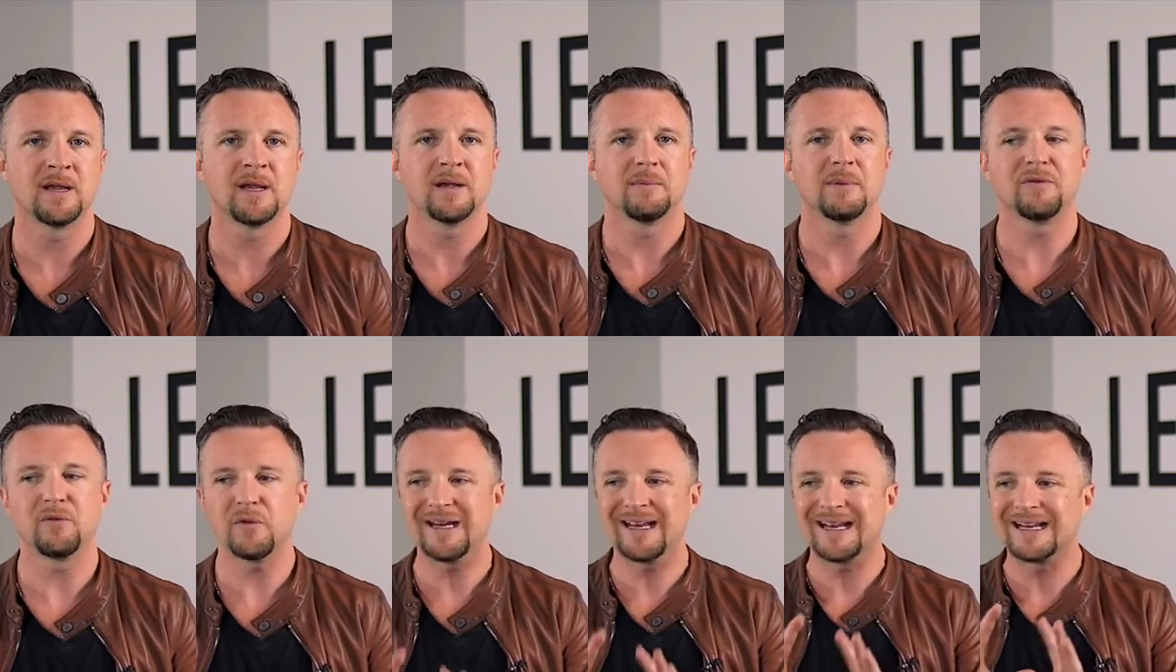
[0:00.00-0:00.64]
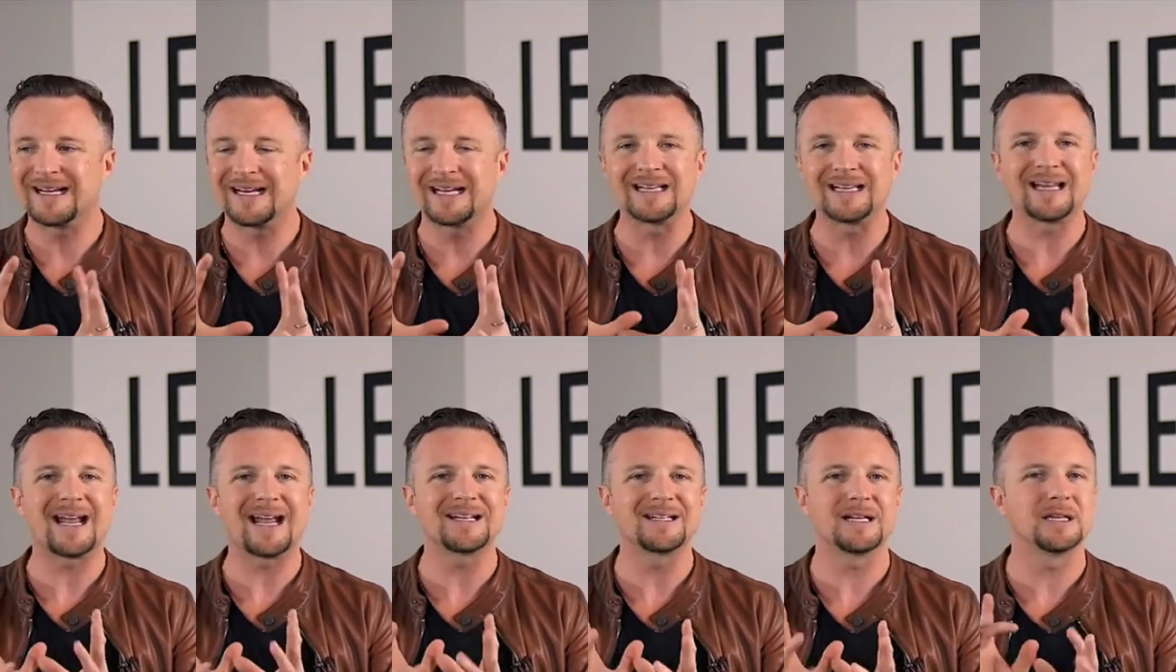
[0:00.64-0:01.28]
But if we can
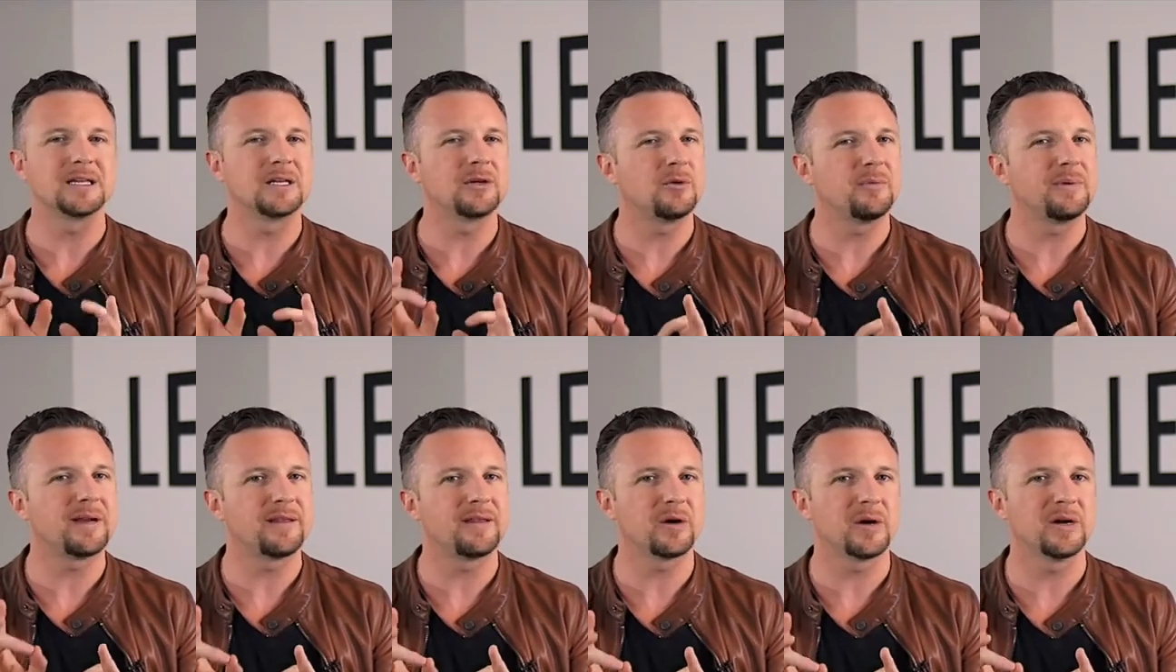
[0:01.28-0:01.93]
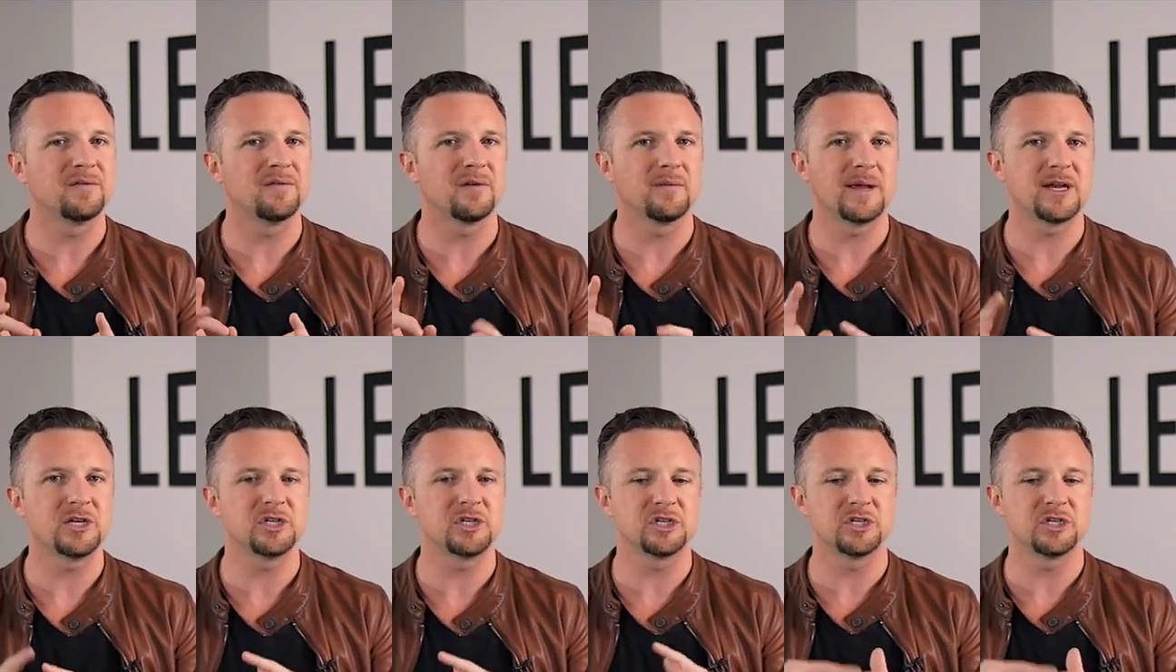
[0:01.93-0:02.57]
collect a little bit of their
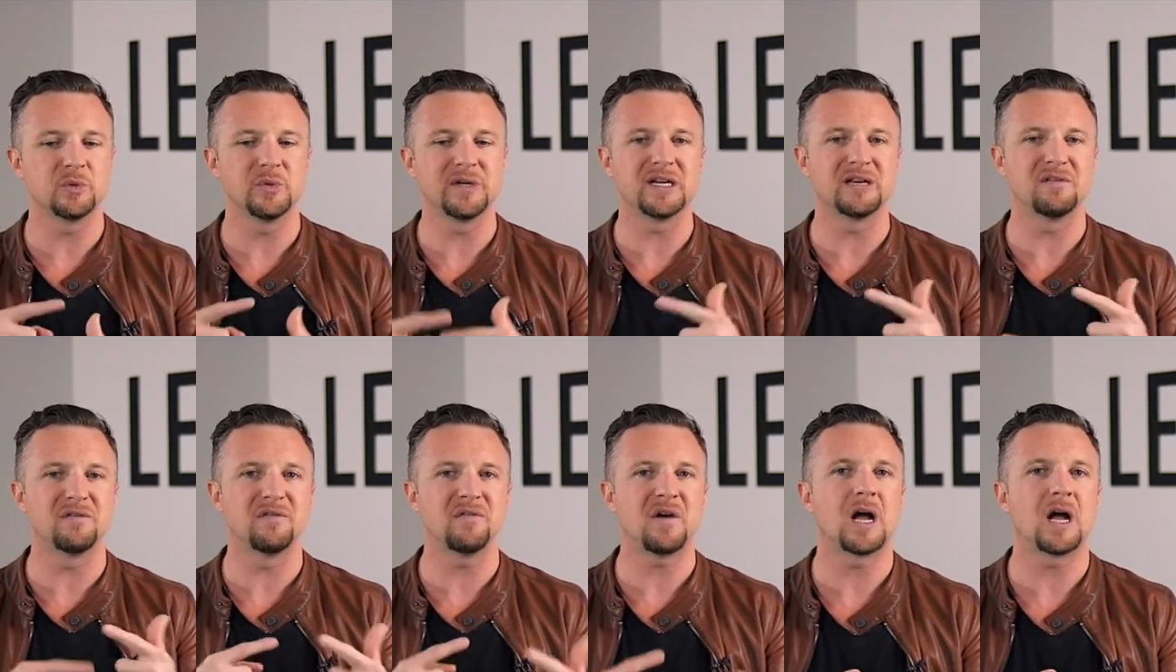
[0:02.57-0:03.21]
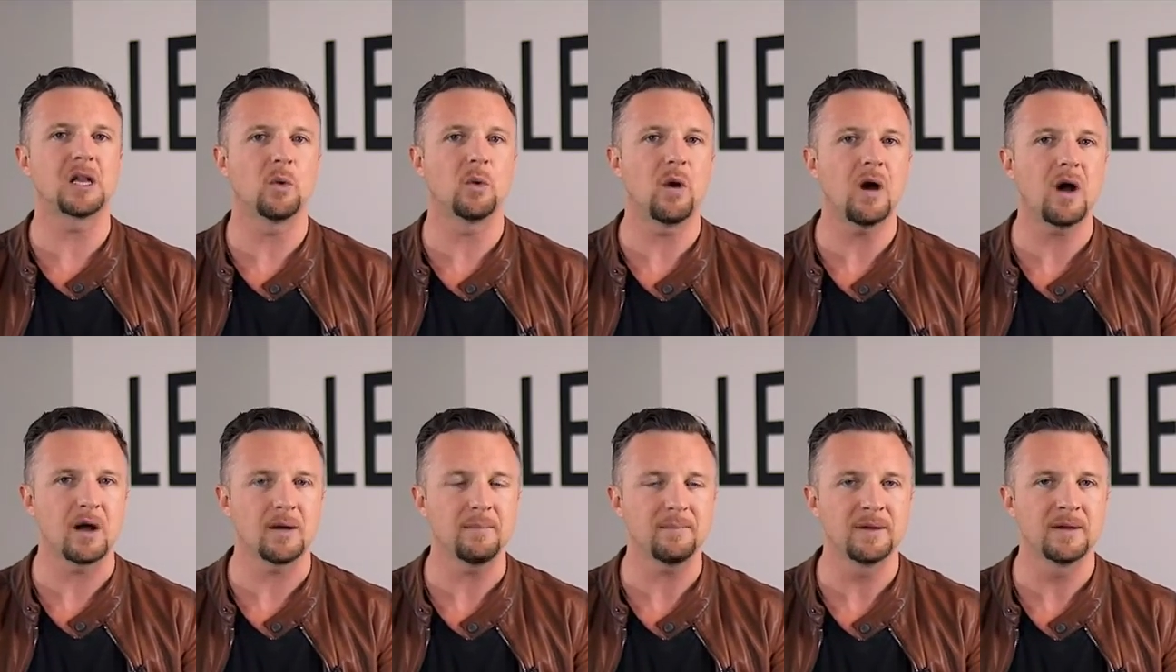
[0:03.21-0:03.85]
information so we can follow
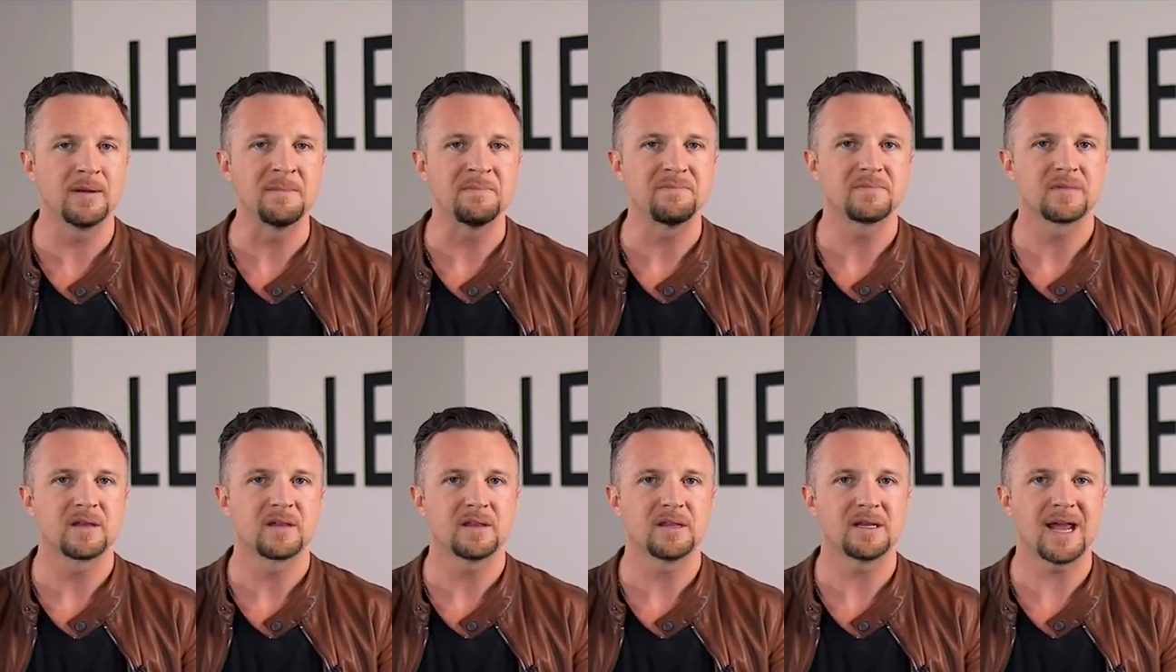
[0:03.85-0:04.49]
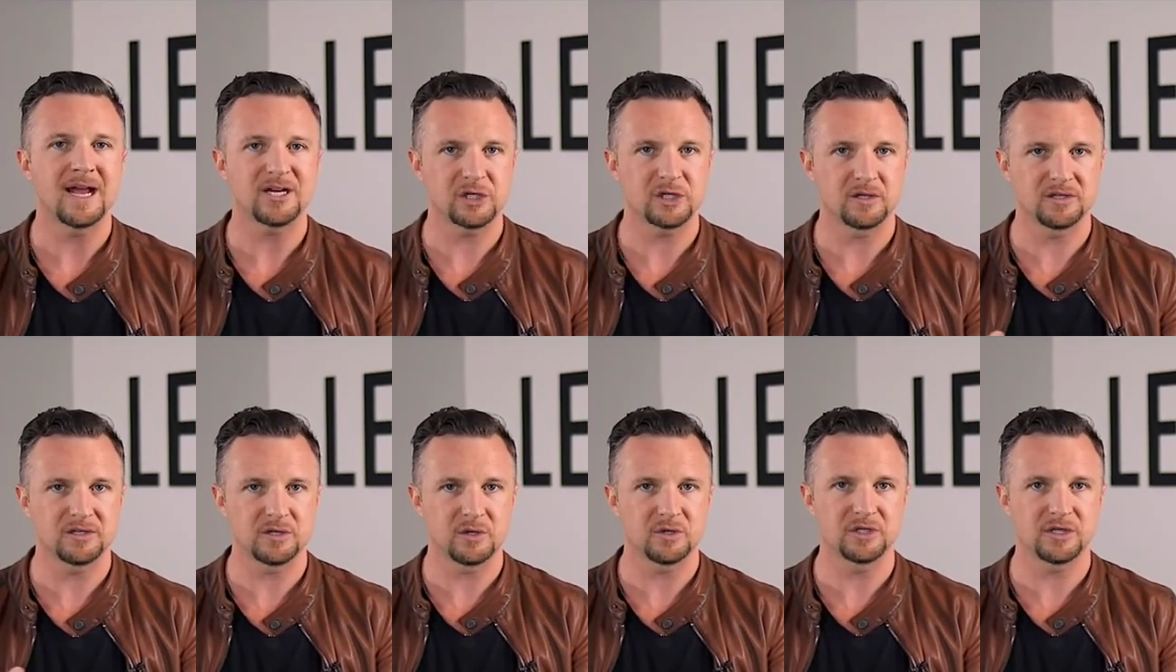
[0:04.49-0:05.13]
up, the National
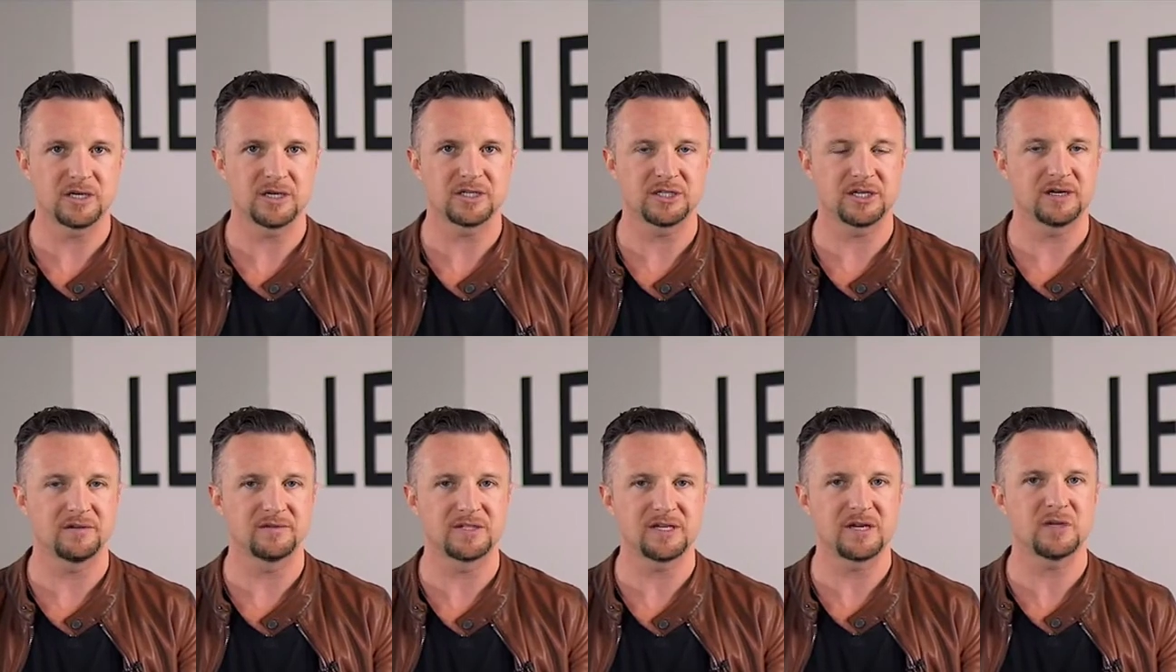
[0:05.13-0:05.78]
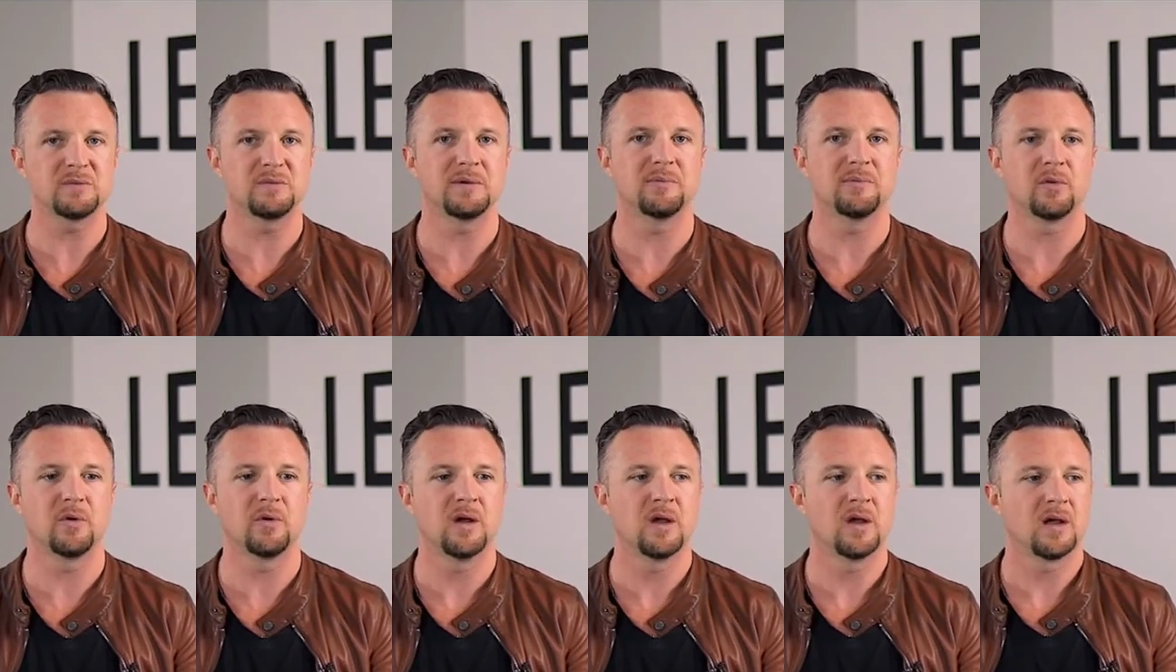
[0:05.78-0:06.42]
Association of
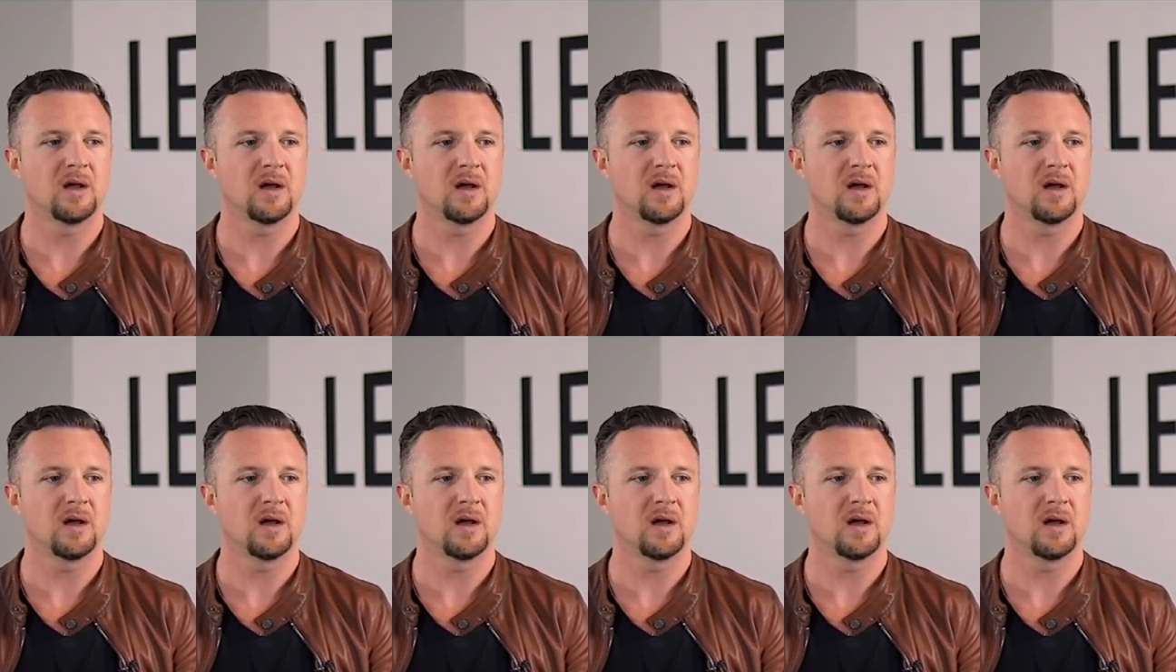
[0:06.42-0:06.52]
Salespeople